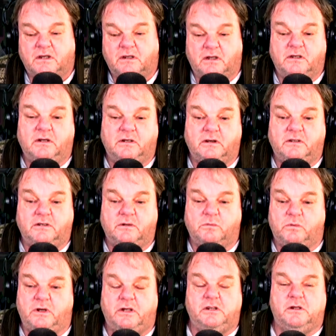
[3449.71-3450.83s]
And they're
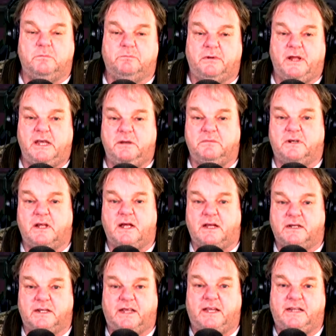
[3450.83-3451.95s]
willing to blame it
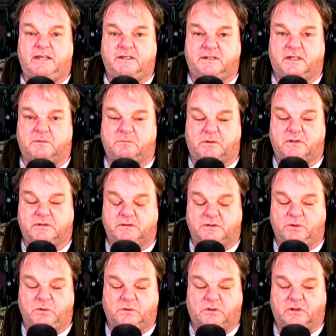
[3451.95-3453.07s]
on anything but
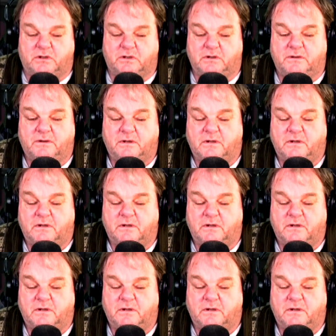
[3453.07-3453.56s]
nuclear.